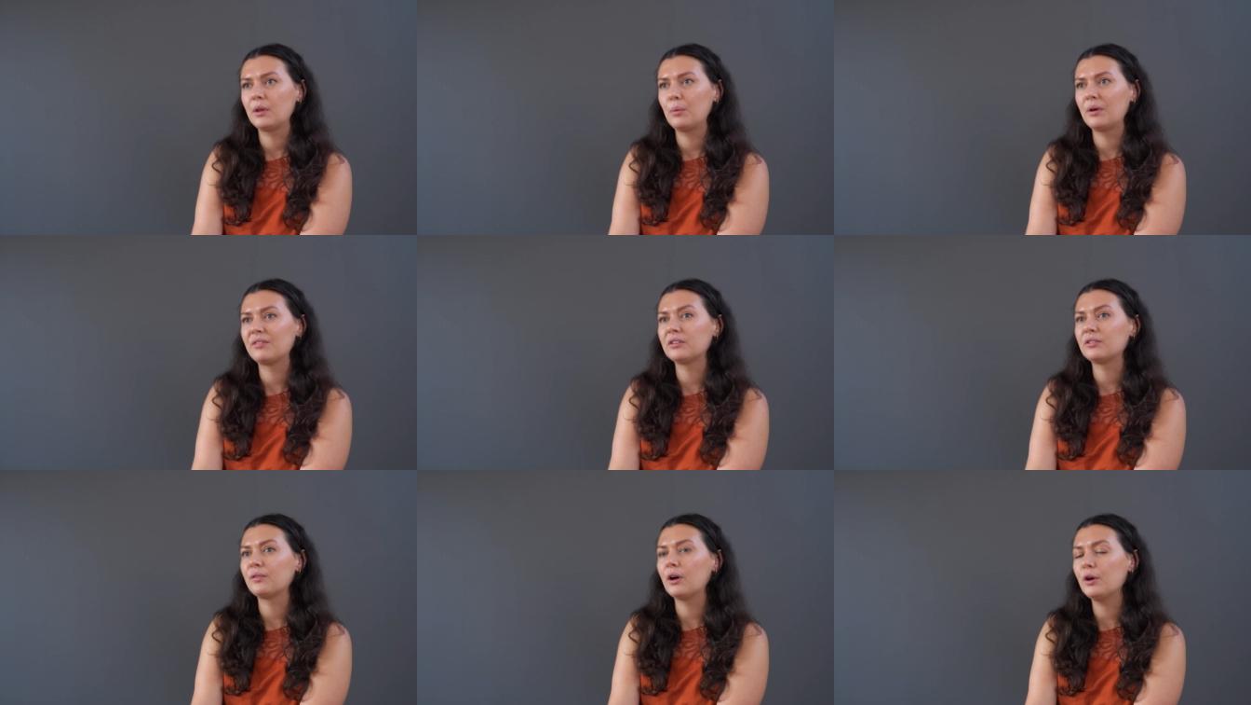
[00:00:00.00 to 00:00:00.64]
Whether
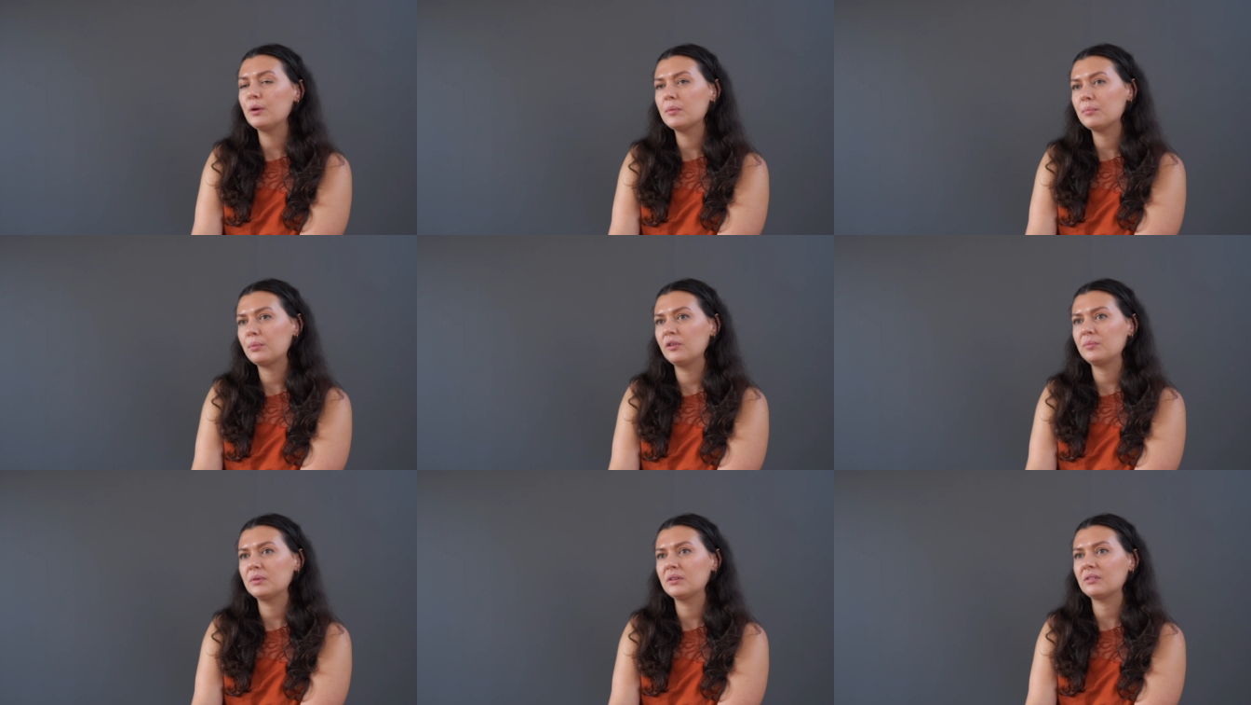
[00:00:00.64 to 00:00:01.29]
it's for home
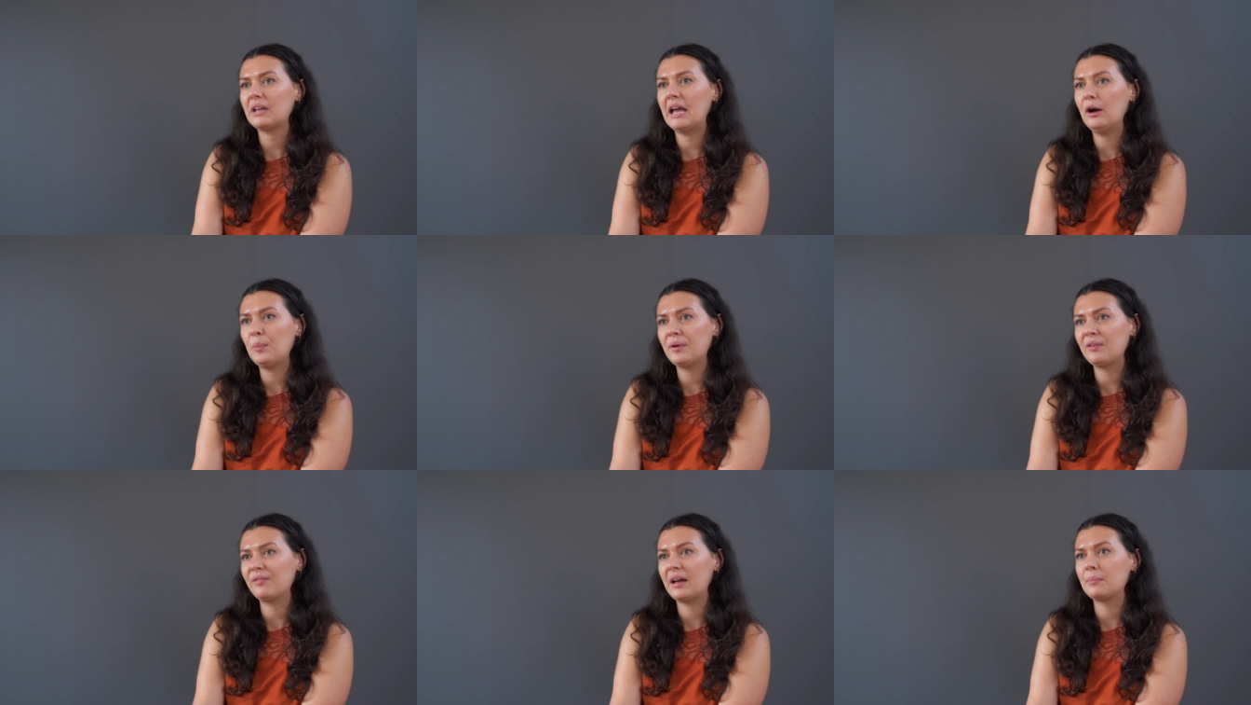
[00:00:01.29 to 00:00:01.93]
improvements,
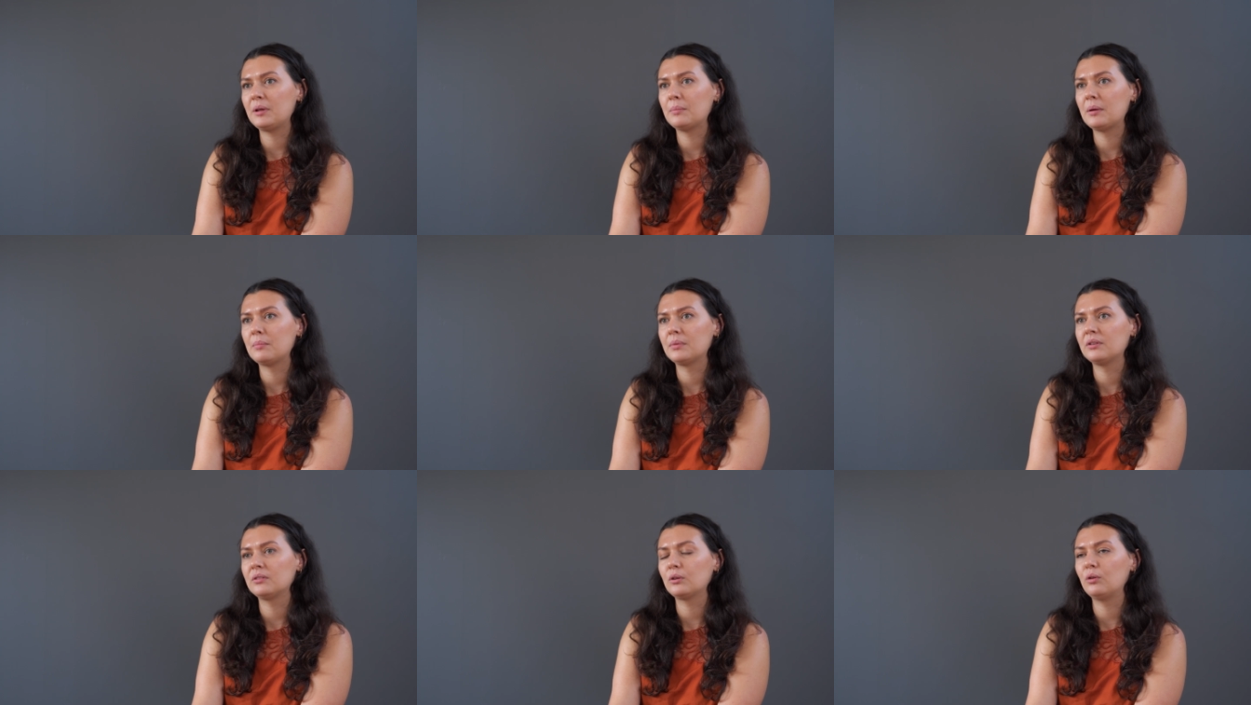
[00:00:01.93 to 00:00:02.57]
helping family
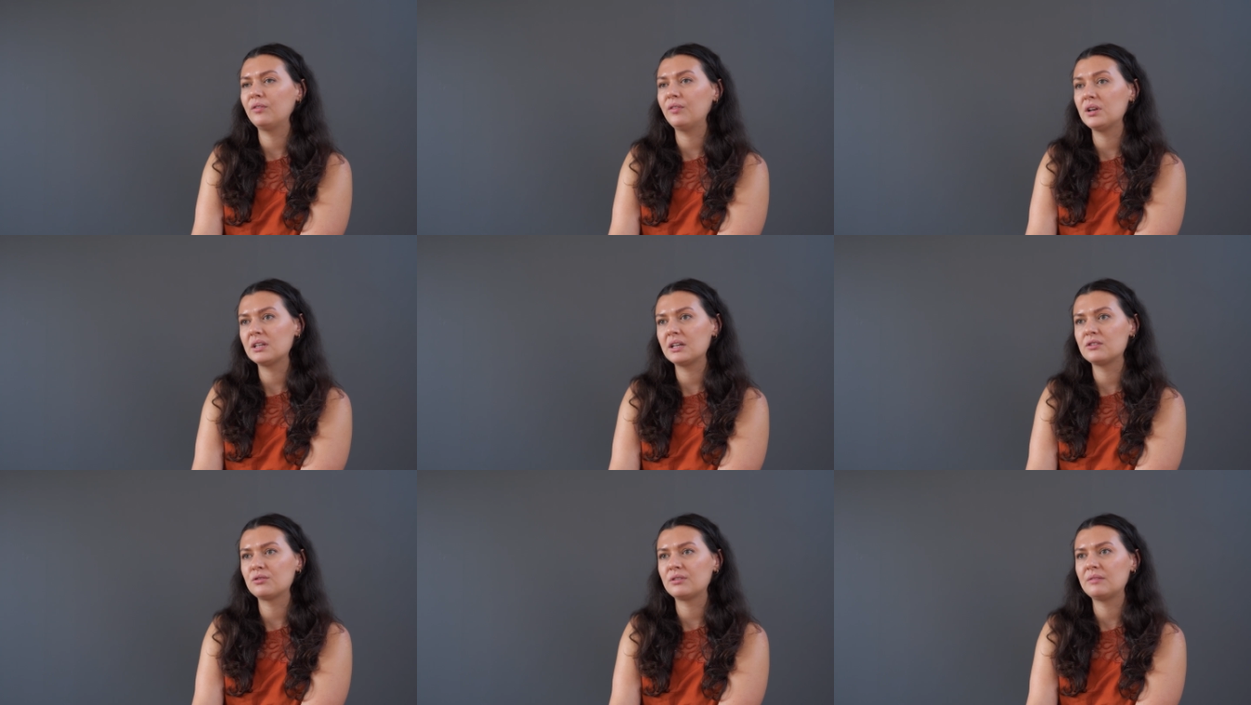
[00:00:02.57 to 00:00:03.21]
members, or
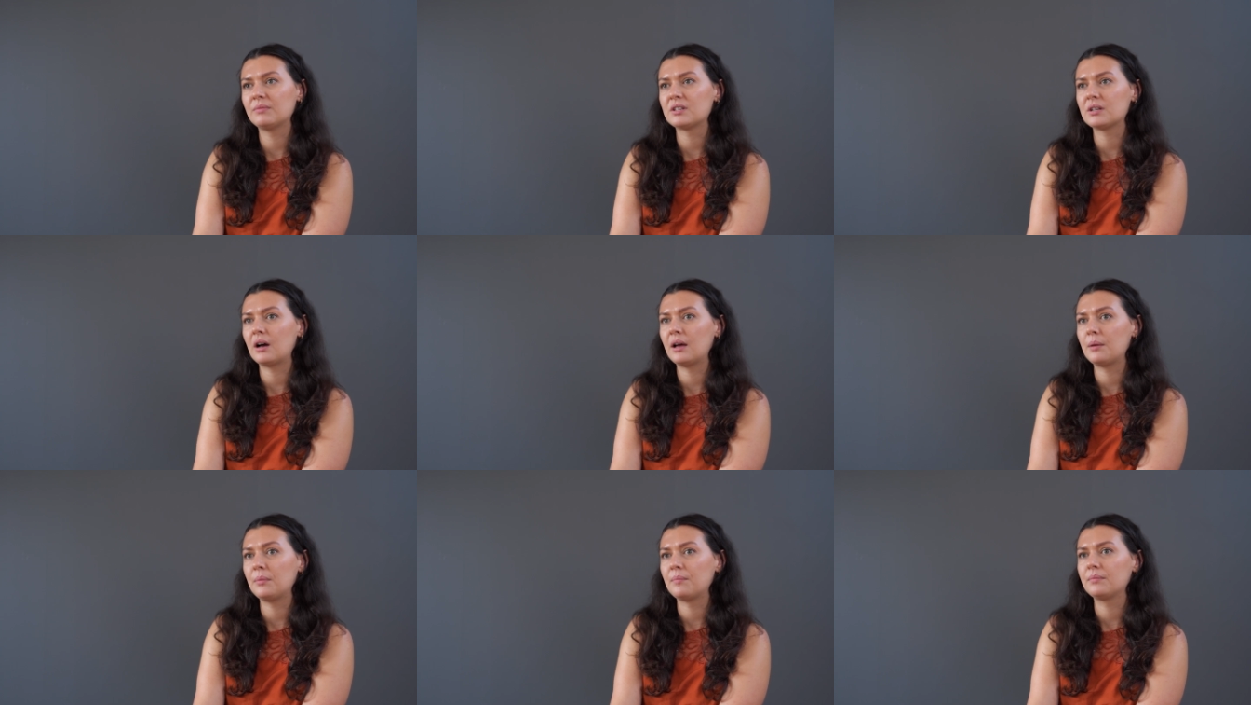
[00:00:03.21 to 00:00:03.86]
funding a dream
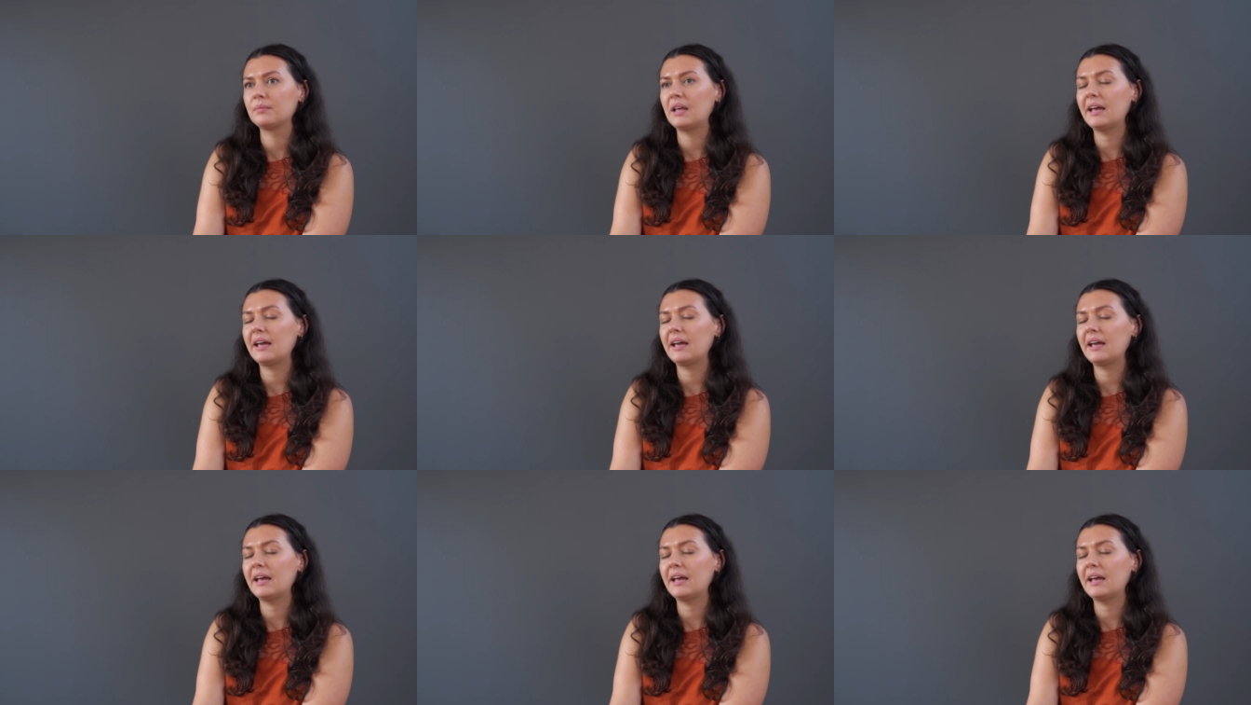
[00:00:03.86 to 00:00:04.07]
retirement,